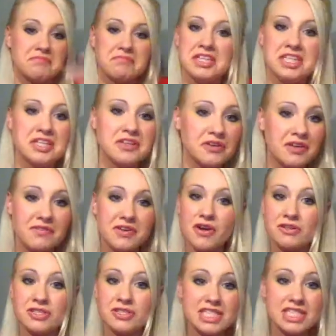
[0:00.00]
You don't even
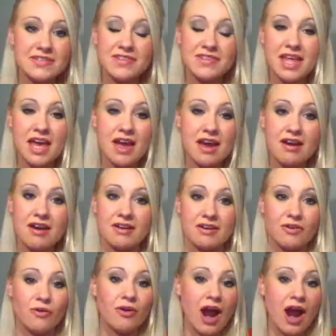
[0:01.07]
know she's even there. Or